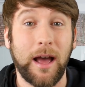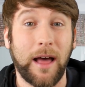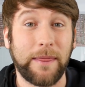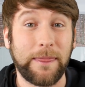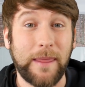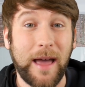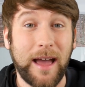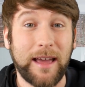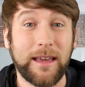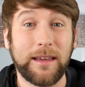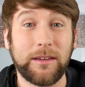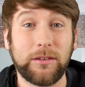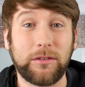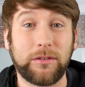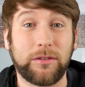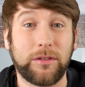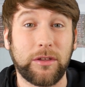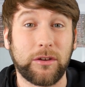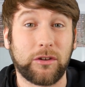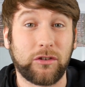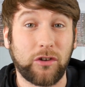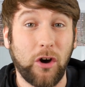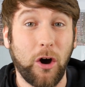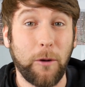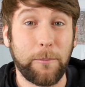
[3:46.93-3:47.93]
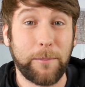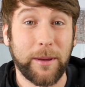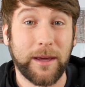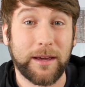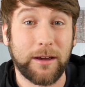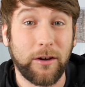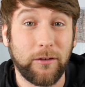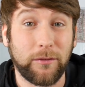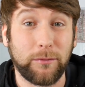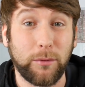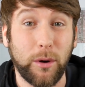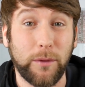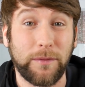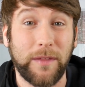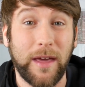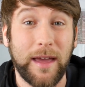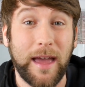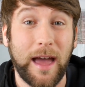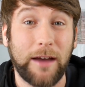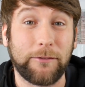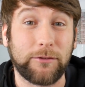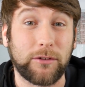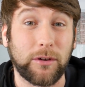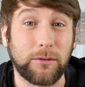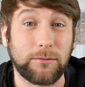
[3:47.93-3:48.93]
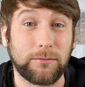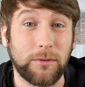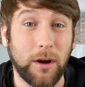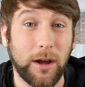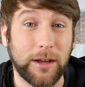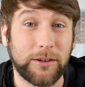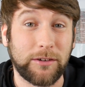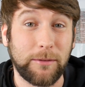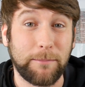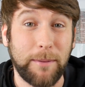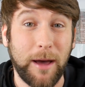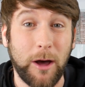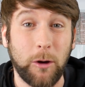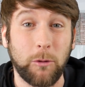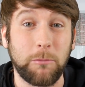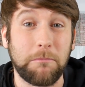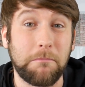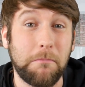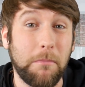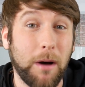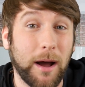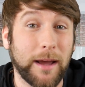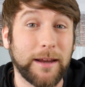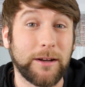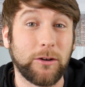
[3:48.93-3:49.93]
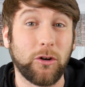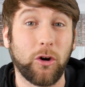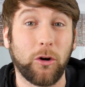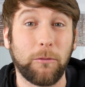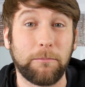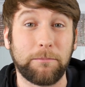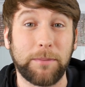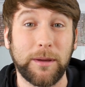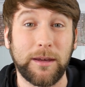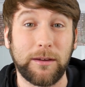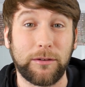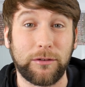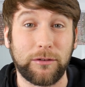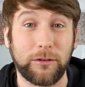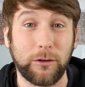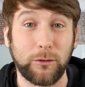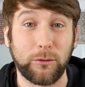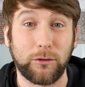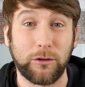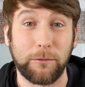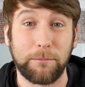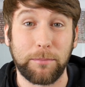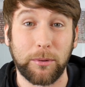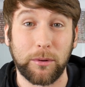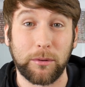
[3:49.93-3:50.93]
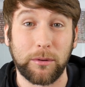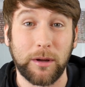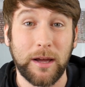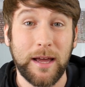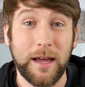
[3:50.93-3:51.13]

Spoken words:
And that is the topic of what they have to write about might not be suitable.